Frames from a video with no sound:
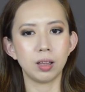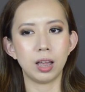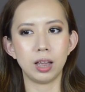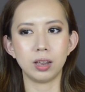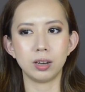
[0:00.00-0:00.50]

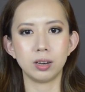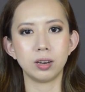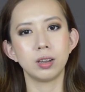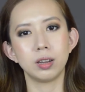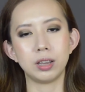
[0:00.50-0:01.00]

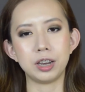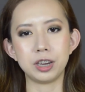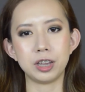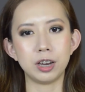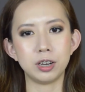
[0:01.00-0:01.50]
and in
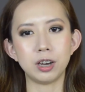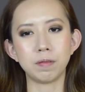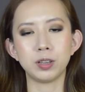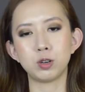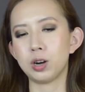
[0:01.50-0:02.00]
the end,
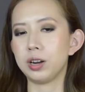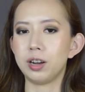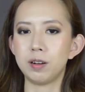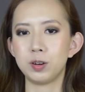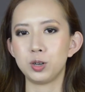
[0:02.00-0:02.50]
after trial and
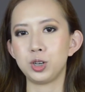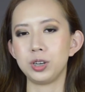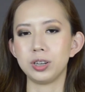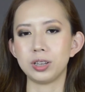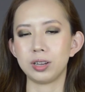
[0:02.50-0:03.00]
error,
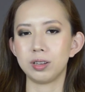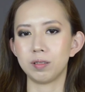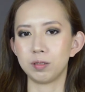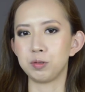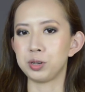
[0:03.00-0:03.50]
she decided
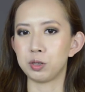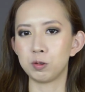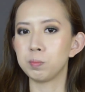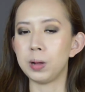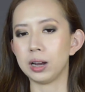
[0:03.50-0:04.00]
on using
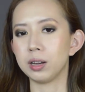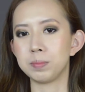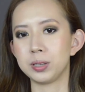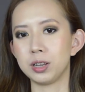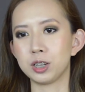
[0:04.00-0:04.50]
2 MAC
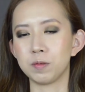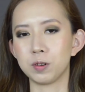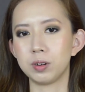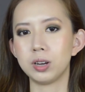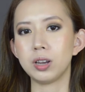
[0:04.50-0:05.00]
lipsticks
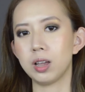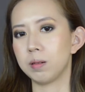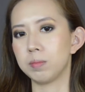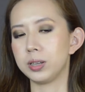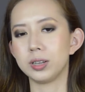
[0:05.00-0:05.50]
for it.
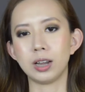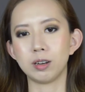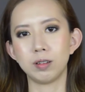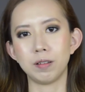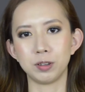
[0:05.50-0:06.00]
But since I
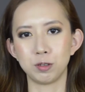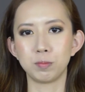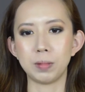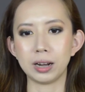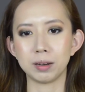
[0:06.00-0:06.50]
don't have the
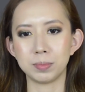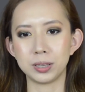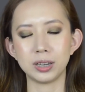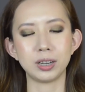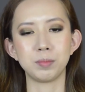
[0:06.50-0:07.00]
2 MAC
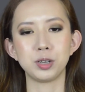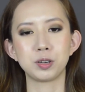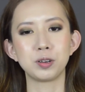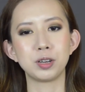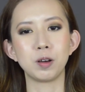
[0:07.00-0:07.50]
lipsticks, I'm
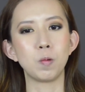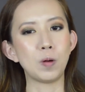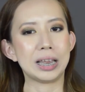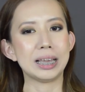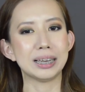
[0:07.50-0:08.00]
just gonna
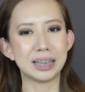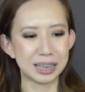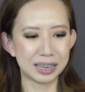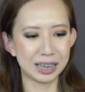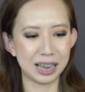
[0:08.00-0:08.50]
wing it
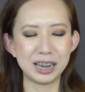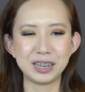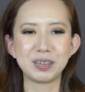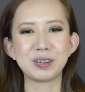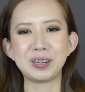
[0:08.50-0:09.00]
and
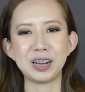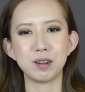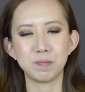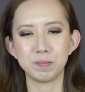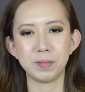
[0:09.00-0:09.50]
just
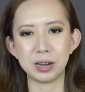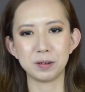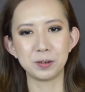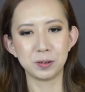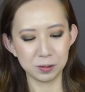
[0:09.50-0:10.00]
create my
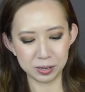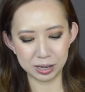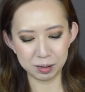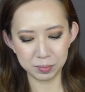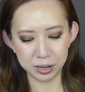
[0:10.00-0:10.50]
own nude
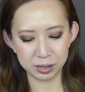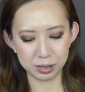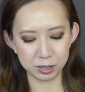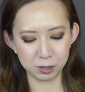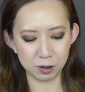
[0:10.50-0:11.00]
lip.
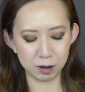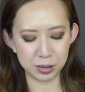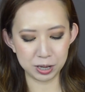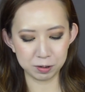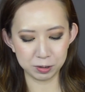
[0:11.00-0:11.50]
So I'll
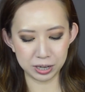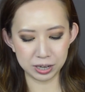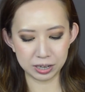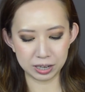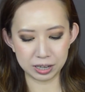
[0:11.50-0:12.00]
be
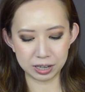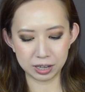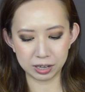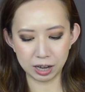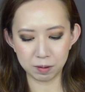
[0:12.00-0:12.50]
using
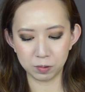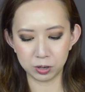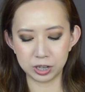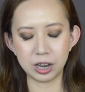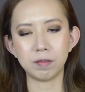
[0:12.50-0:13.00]
the Kat
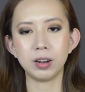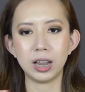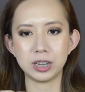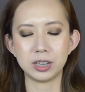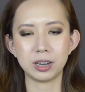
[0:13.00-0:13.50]
Von D
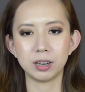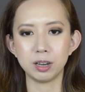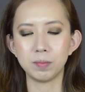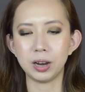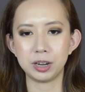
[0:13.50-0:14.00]
Everlasting
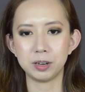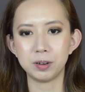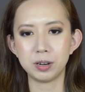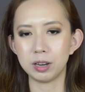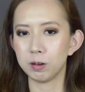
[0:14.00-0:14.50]
Lip
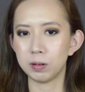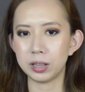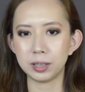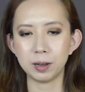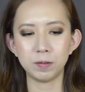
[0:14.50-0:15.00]
Liner in
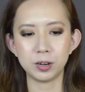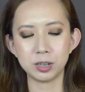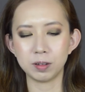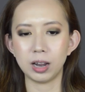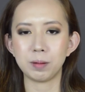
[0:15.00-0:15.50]
Lolita
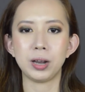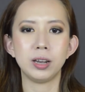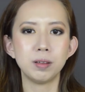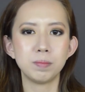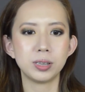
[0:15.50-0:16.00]
first to line my
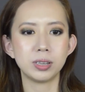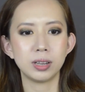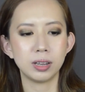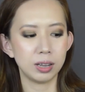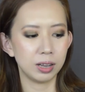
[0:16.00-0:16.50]
lips.
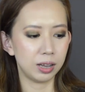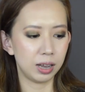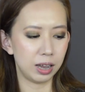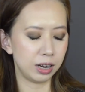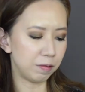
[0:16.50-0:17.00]

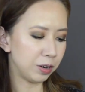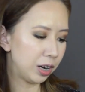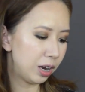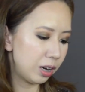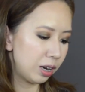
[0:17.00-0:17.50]
And after
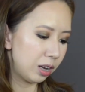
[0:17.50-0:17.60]
that,